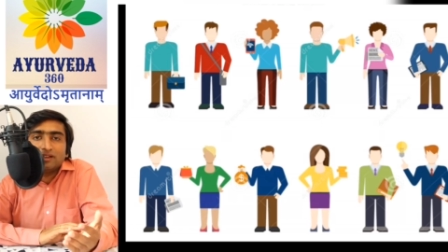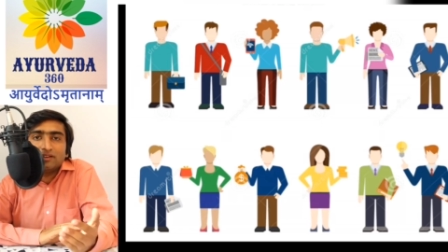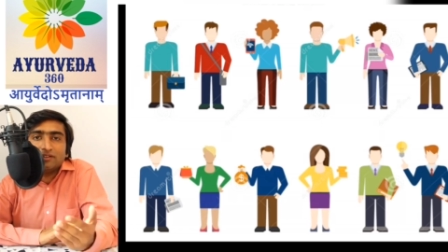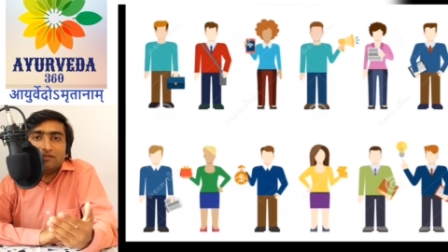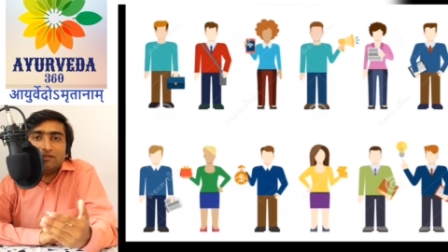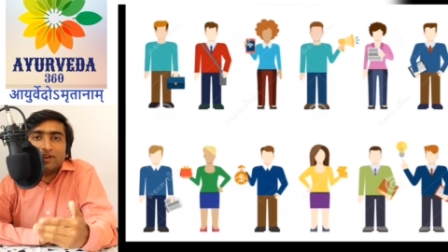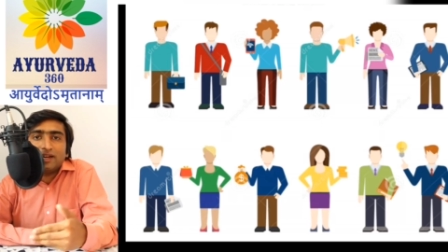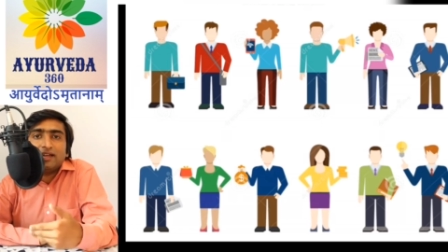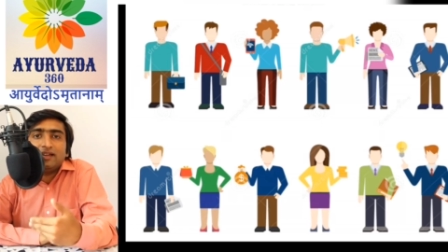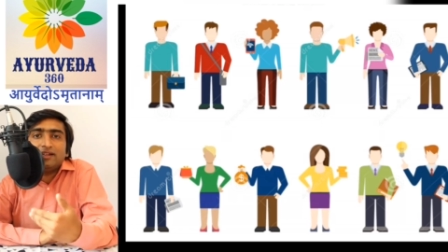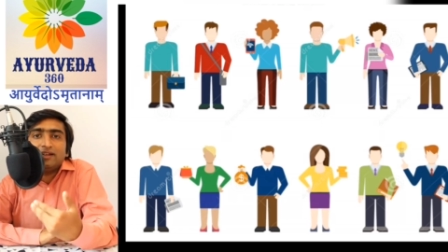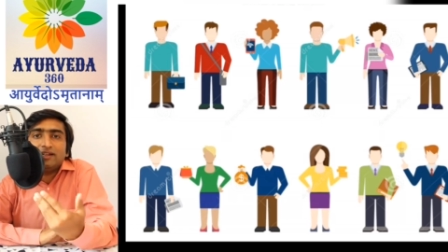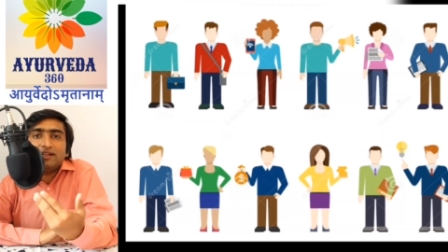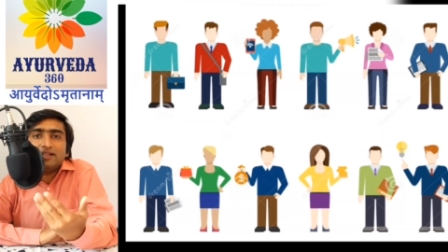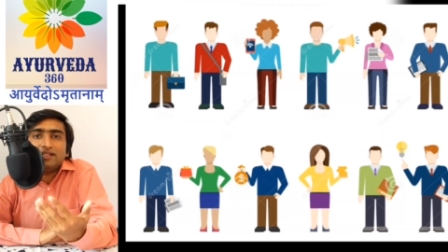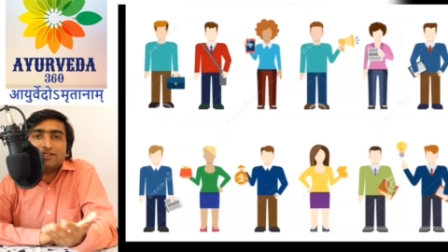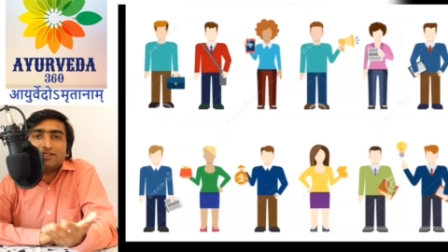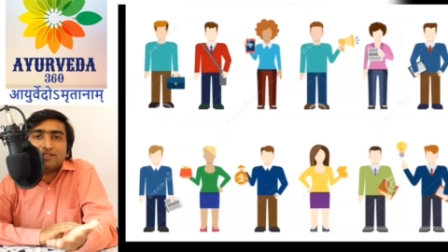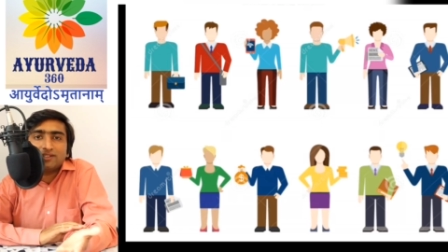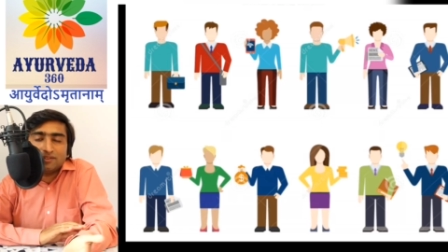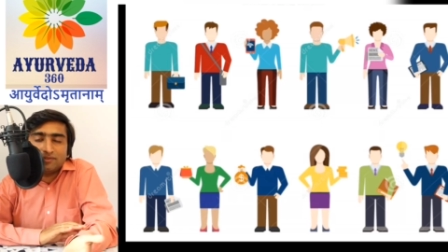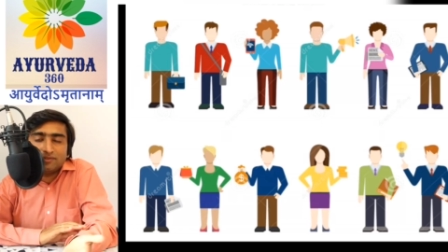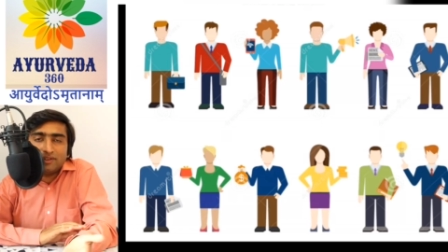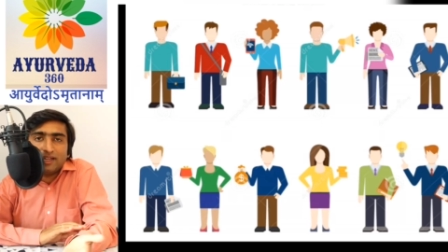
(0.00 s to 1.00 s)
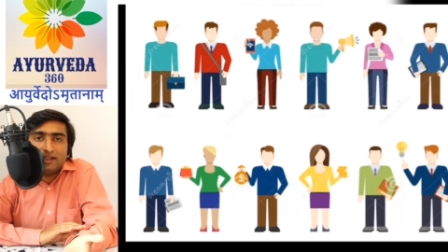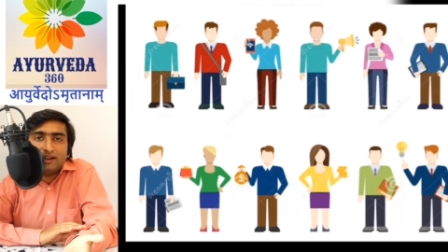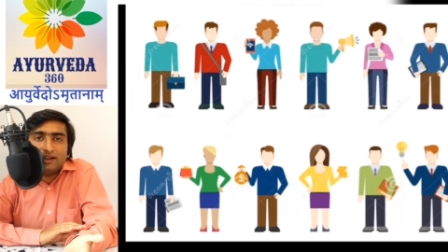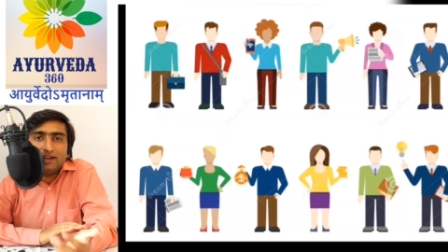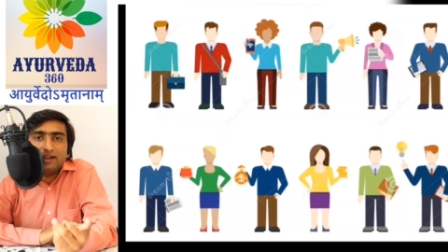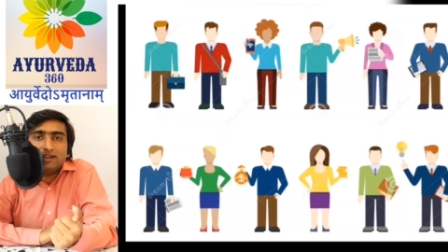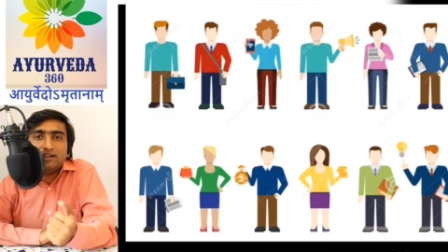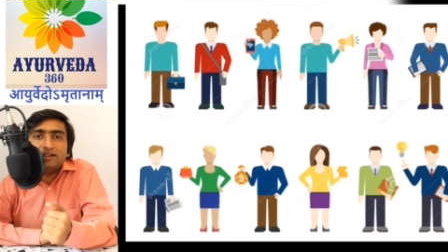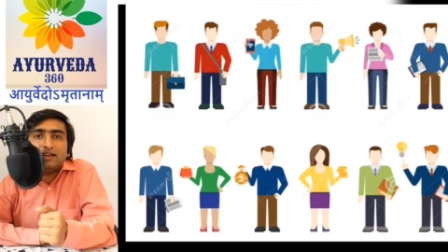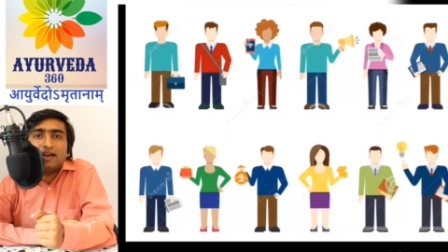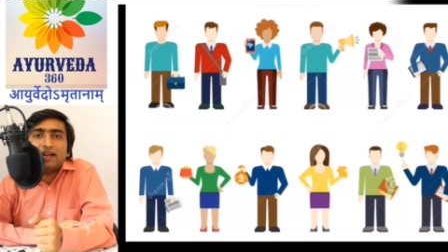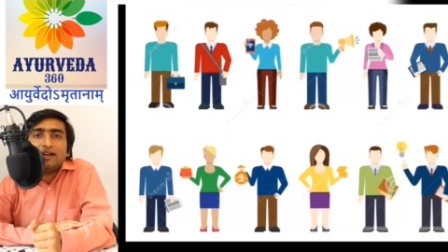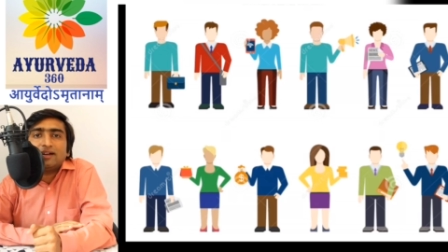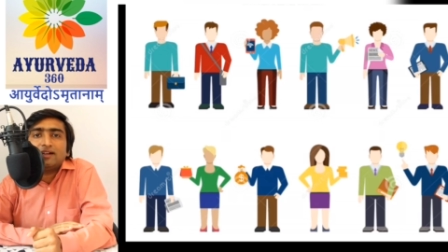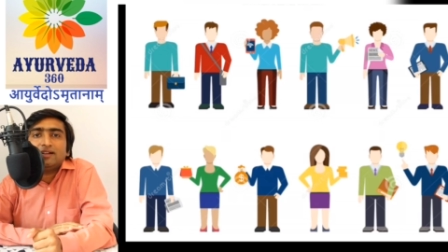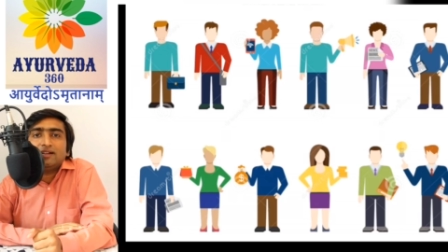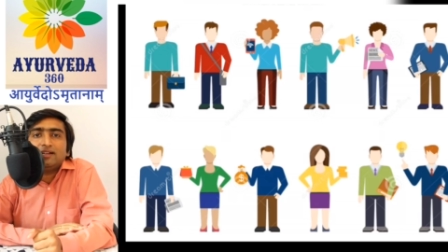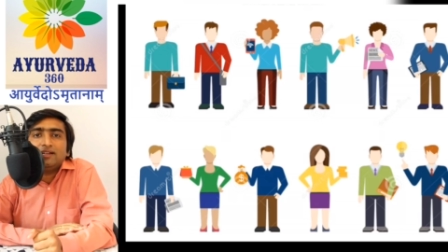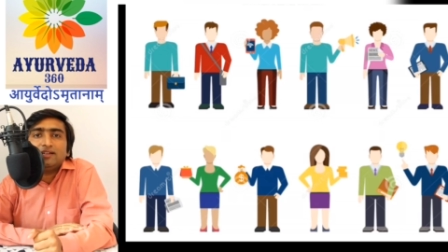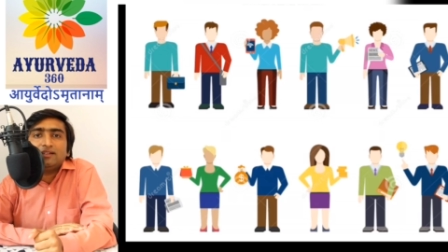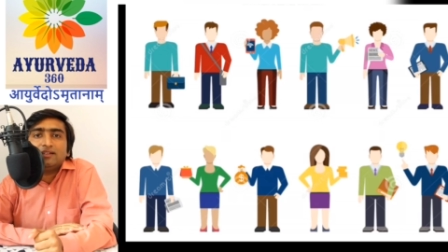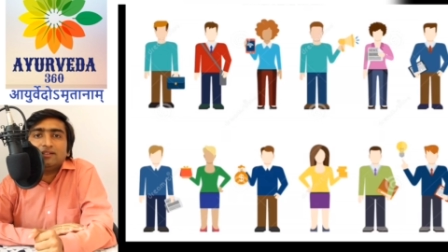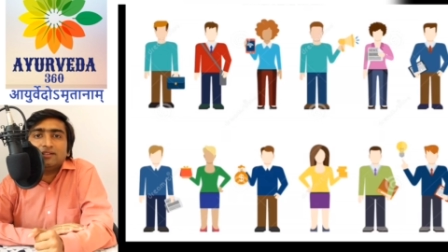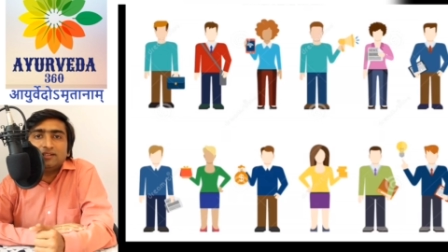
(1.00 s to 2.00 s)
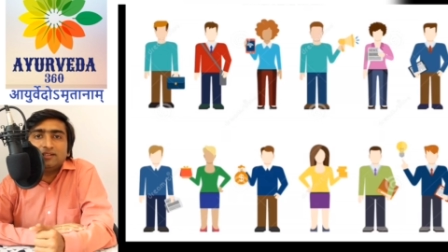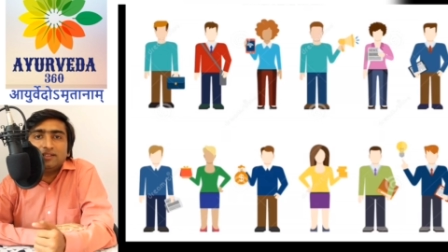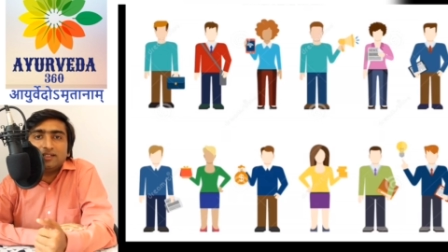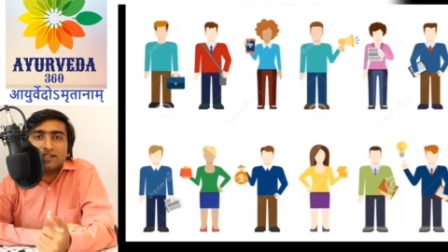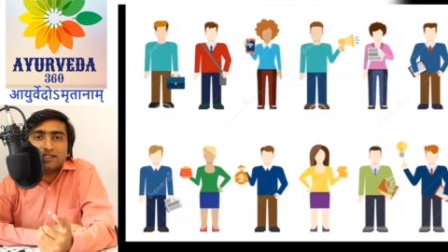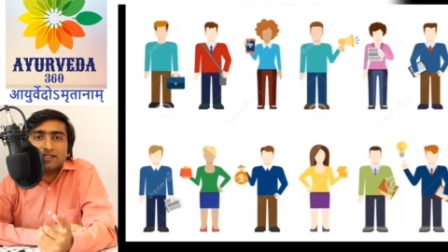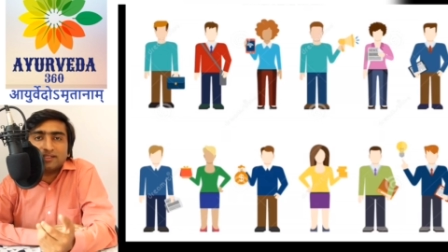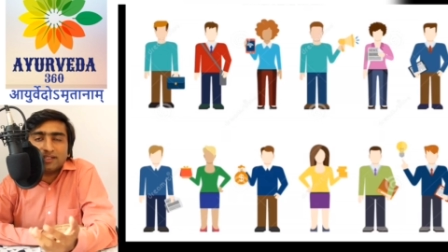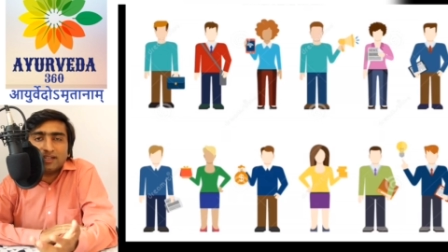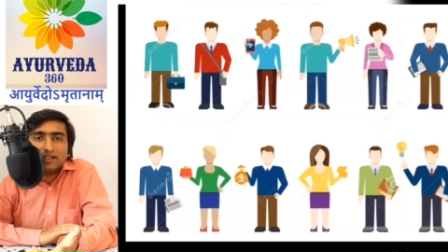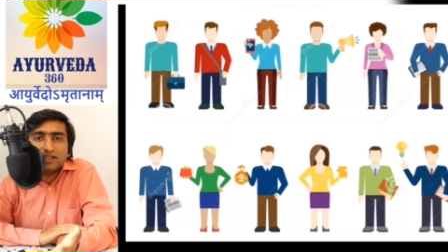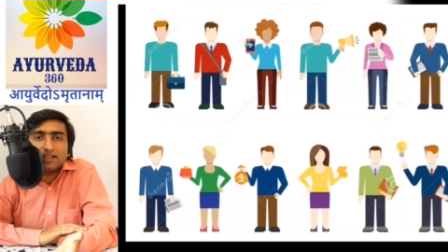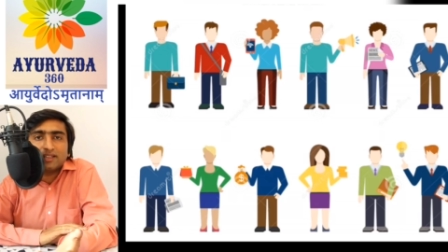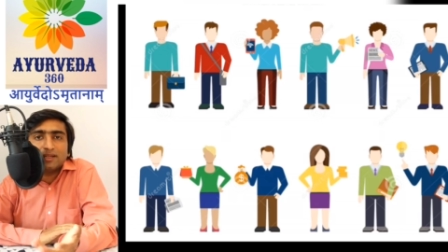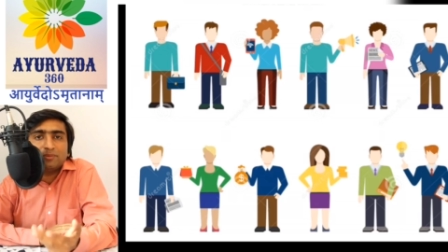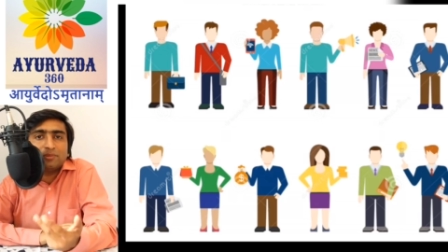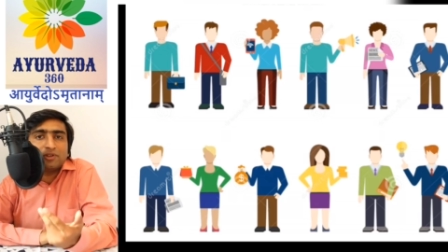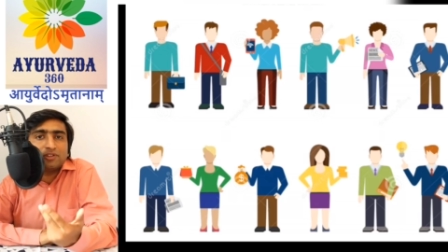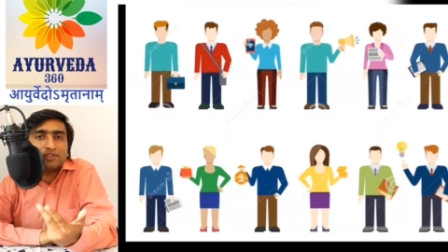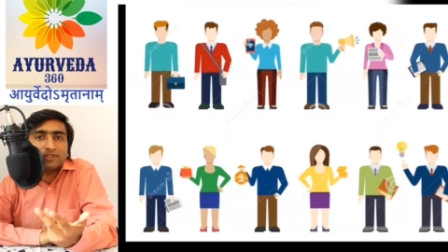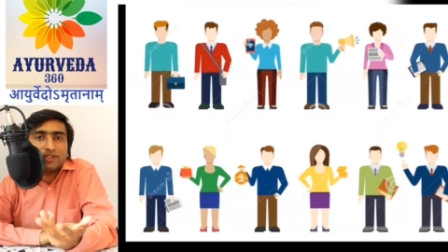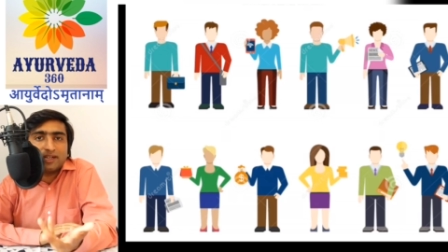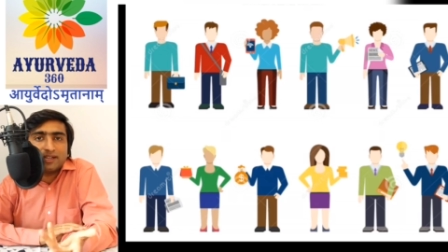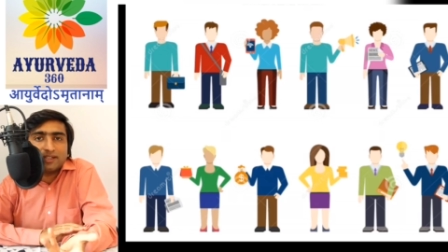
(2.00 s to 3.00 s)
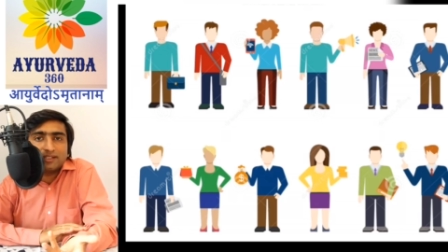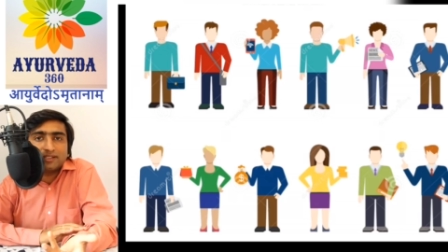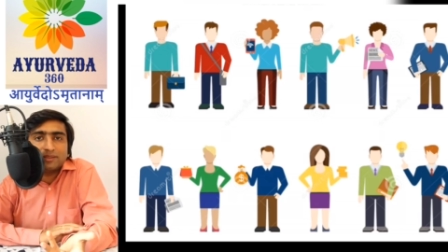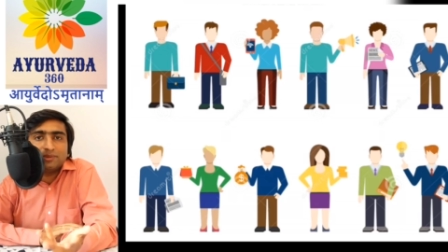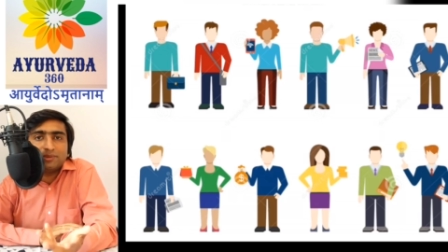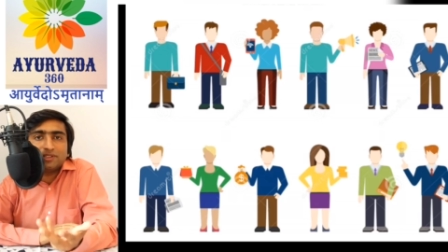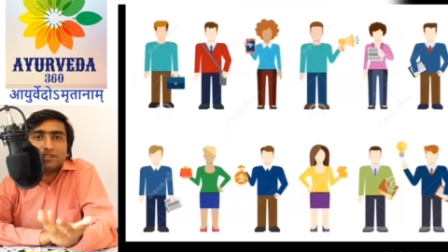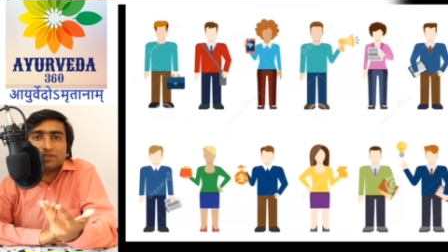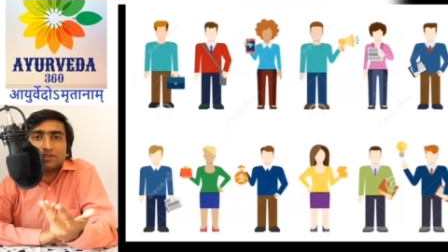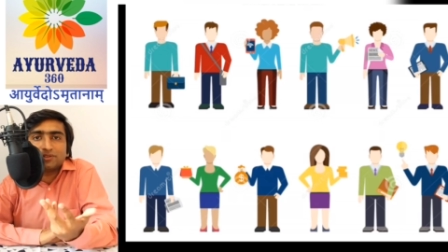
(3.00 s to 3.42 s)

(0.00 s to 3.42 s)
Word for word: when I reach, when I read directly the Ashtanga Hridayam or Charaka Samhita